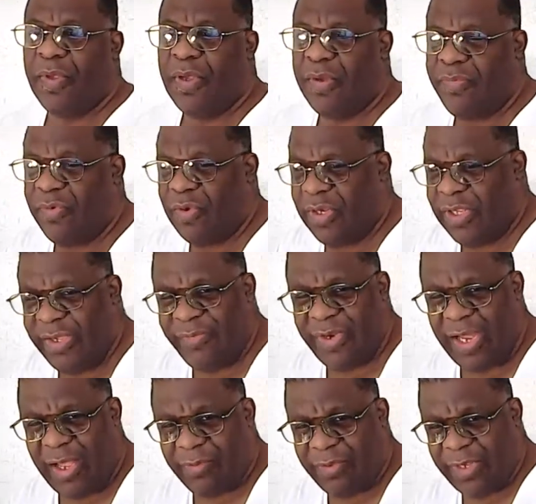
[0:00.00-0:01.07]
If you leave it
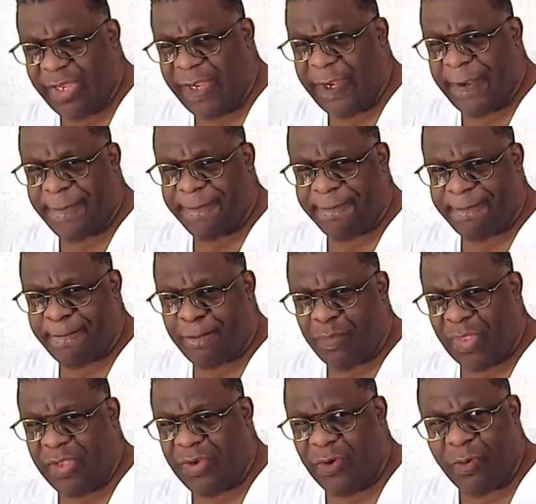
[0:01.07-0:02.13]
out there
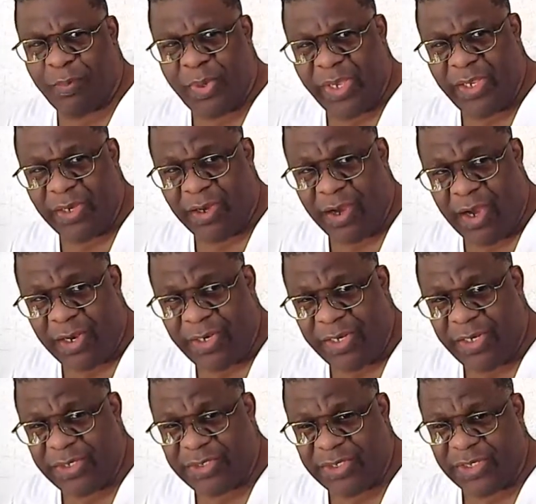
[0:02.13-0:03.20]
and you don't pay your garden
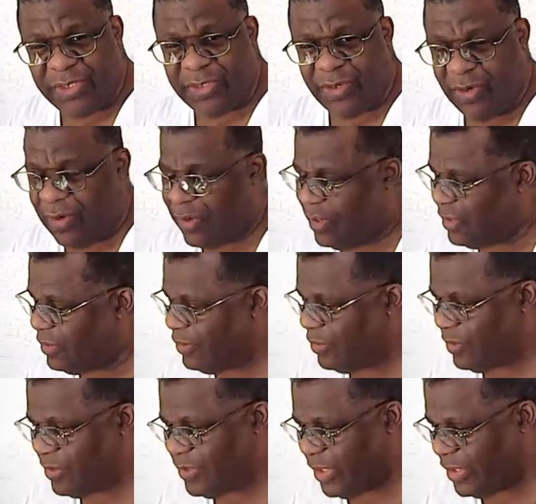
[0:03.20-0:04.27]
any sense at all and no
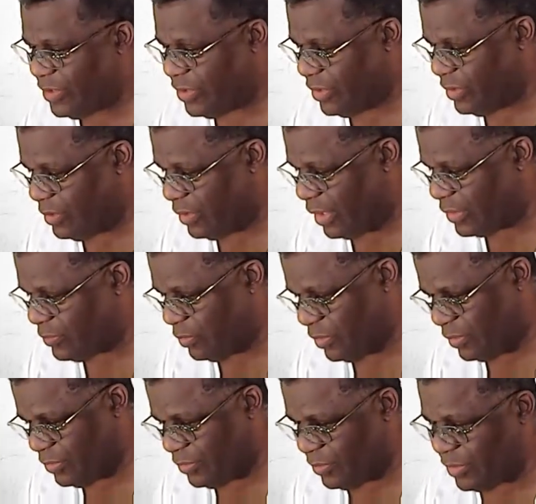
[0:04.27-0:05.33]
attention, guess what
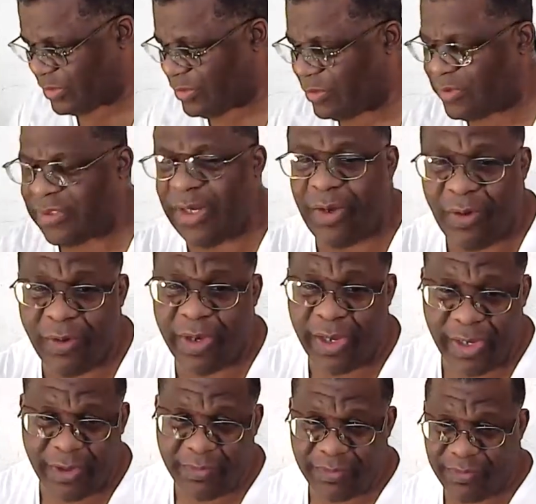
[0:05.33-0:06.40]
it'll do? It's gonna say,
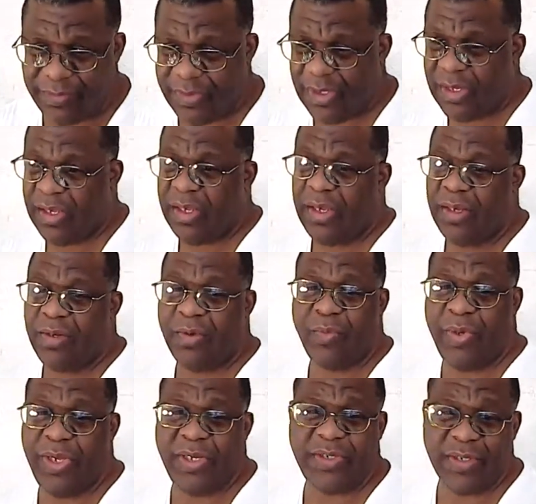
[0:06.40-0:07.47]
okay, the
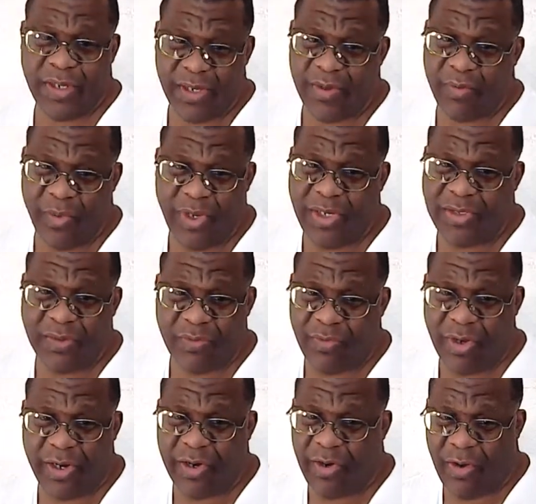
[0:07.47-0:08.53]
weeds are
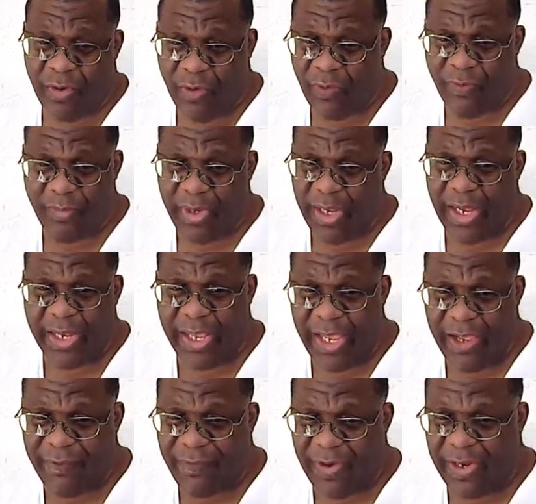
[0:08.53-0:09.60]
running all over me. I
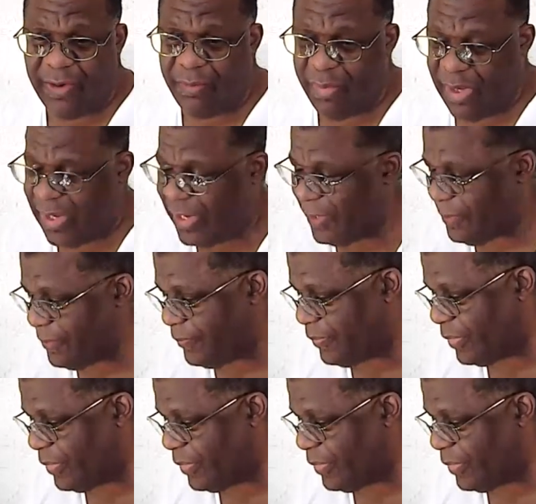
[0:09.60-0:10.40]
can't fight them back.